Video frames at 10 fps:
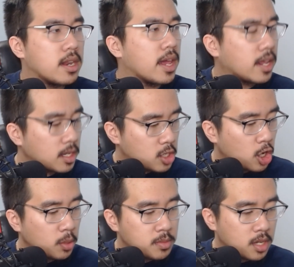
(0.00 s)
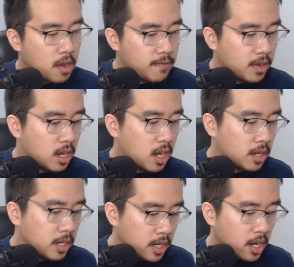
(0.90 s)
And in terms of
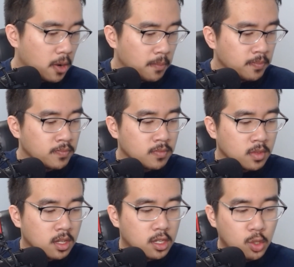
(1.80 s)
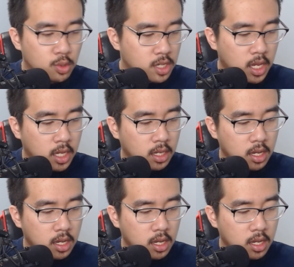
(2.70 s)
using